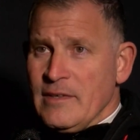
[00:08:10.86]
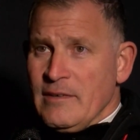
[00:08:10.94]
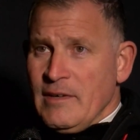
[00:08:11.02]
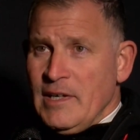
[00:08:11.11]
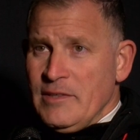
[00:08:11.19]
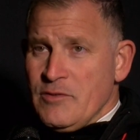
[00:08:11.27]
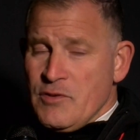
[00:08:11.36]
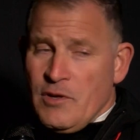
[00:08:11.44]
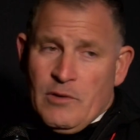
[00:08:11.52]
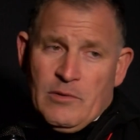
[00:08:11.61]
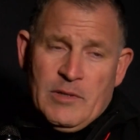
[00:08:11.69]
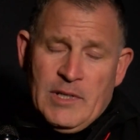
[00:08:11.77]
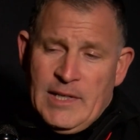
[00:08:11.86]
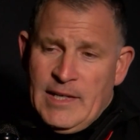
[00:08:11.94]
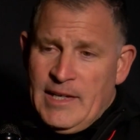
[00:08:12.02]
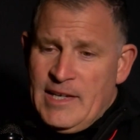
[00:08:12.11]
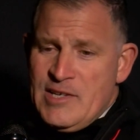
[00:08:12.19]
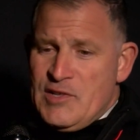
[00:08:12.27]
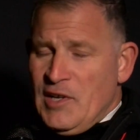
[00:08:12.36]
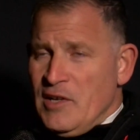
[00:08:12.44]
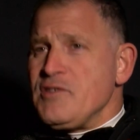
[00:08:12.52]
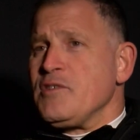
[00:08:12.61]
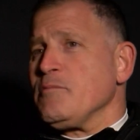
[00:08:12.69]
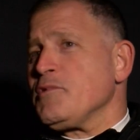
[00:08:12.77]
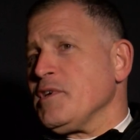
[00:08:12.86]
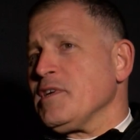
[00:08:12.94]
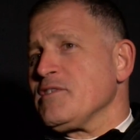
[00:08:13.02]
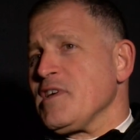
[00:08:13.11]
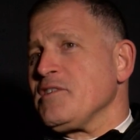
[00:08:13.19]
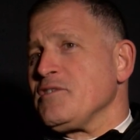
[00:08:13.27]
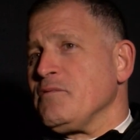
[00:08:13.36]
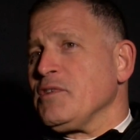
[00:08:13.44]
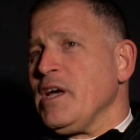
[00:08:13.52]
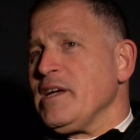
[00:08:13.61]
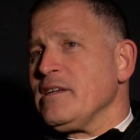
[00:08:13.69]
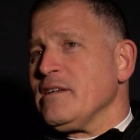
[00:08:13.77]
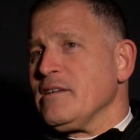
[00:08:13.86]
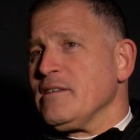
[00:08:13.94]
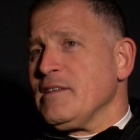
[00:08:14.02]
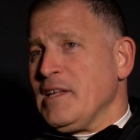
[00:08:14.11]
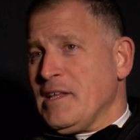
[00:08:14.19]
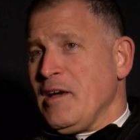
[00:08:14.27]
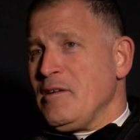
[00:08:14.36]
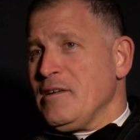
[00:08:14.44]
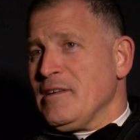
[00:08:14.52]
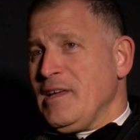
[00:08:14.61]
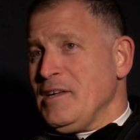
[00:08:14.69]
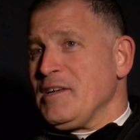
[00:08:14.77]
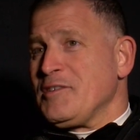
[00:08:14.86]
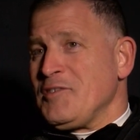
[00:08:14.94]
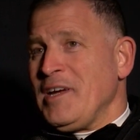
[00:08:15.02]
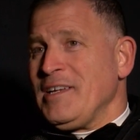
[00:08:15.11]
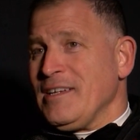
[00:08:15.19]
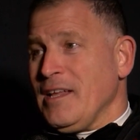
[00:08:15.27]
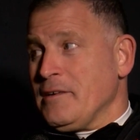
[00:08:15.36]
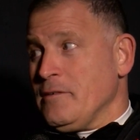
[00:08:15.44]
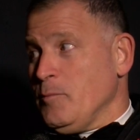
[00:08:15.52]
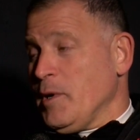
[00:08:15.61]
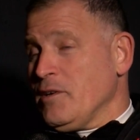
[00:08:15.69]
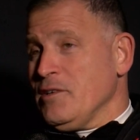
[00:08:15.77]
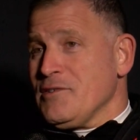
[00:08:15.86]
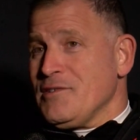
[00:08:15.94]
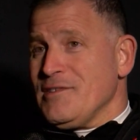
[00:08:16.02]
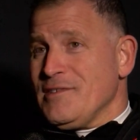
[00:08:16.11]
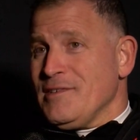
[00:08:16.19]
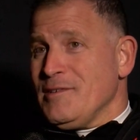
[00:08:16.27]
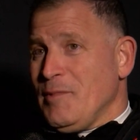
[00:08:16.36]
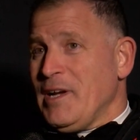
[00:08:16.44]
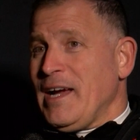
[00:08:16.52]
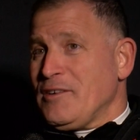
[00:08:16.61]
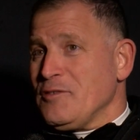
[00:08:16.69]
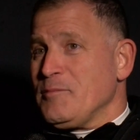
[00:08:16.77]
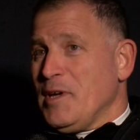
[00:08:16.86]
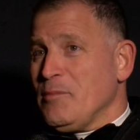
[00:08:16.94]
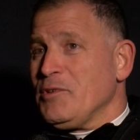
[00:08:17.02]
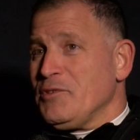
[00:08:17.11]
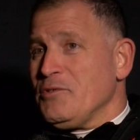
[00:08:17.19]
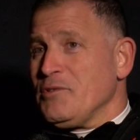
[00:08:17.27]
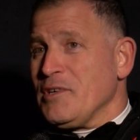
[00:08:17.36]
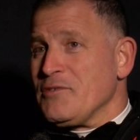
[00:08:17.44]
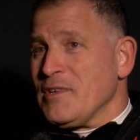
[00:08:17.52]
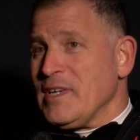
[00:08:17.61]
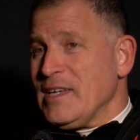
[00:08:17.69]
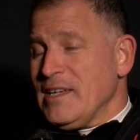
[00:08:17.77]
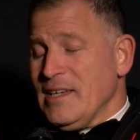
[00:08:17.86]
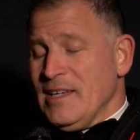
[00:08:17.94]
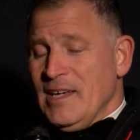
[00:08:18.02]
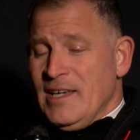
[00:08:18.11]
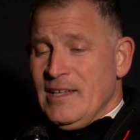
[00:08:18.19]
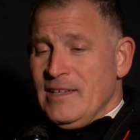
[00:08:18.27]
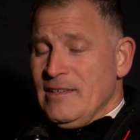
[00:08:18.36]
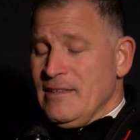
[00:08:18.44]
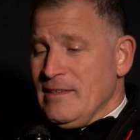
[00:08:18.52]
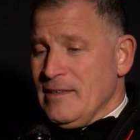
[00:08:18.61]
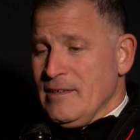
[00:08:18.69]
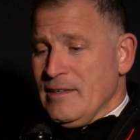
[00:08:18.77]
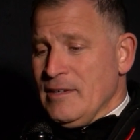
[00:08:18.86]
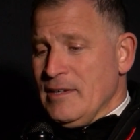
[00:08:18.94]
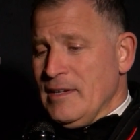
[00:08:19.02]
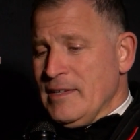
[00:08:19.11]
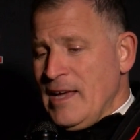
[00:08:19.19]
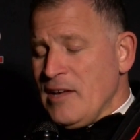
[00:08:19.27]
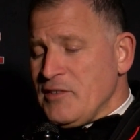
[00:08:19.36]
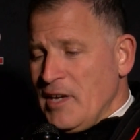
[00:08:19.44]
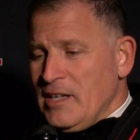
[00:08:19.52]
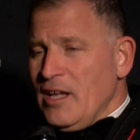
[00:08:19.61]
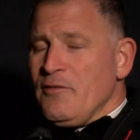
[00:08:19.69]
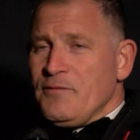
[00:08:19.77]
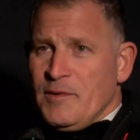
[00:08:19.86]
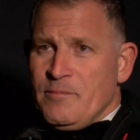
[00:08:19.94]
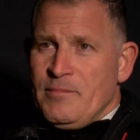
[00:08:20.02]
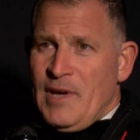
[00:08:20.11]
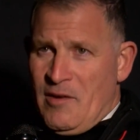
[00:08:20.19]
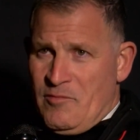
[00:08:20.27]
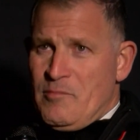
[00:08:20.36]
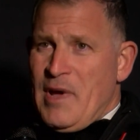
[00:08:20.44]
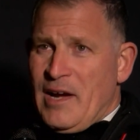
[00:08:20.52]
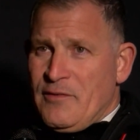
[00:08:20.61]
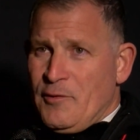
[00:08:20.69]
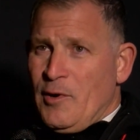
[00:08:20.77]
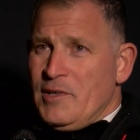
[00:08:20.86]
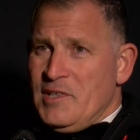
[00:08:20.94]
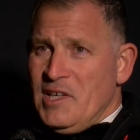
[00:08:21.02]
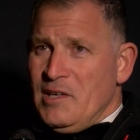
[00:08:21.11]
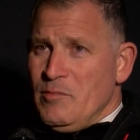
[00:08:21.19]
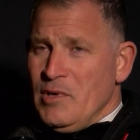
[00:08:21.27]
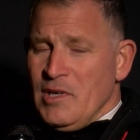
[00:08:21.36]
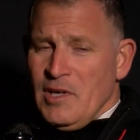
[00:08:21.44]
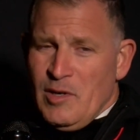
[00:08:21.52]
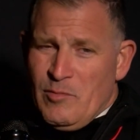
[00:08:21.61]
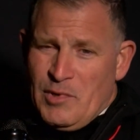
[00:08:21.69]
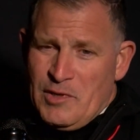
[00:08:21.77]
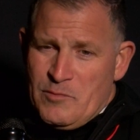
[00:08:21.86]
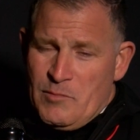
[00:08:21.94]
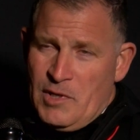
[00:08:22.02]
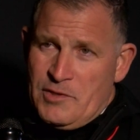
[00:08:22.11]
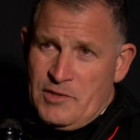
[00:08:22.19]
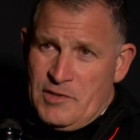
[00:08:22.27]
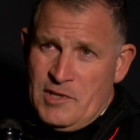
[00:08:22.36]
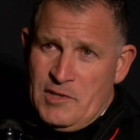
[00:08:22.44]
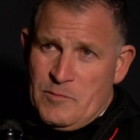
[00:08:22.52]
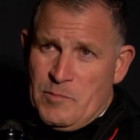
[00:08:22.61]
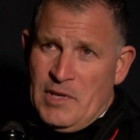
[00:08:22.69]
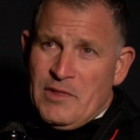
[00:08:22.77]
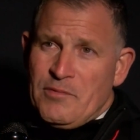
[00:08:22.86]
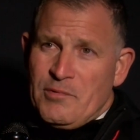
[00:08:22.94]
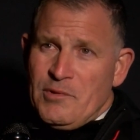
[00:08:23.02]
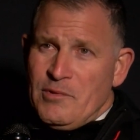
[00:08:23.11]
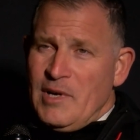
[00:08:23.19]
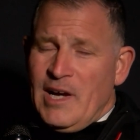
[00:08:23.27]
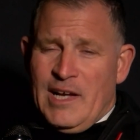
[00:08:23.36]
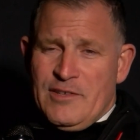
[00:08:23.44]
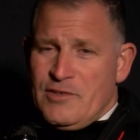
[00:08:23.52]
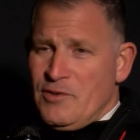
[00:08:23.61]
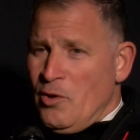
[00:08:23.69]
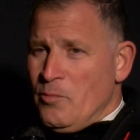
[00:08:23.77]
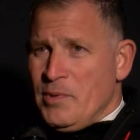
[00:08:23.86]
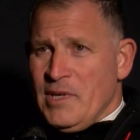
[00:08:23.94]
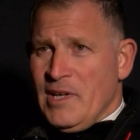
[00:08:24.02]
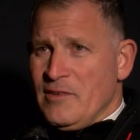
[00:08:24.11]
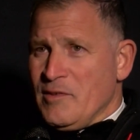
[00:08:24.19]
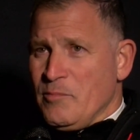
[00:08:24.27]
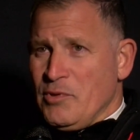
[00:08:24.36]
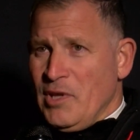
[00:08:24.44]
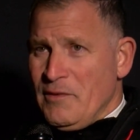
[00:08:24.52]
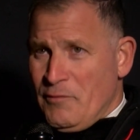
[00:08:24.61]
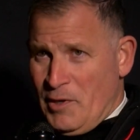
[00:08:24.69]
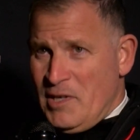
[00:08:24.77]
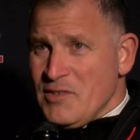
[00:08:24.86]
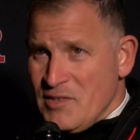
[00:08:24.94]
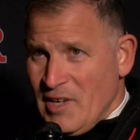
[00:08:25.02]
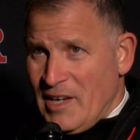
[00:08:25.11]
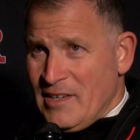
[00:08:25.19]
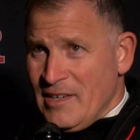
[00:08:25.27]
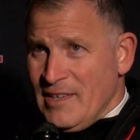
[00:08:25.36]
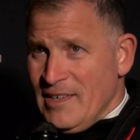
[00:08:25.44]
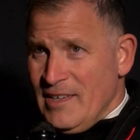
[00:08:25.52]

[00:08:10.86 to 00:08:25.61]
right? So he's done some things as of late that get you excited, like, oh, my goodness, he might actually be able to do this. And, yes, I'd love to have him back for our team, but as much as he's been through, I just hope he gets to play for his sake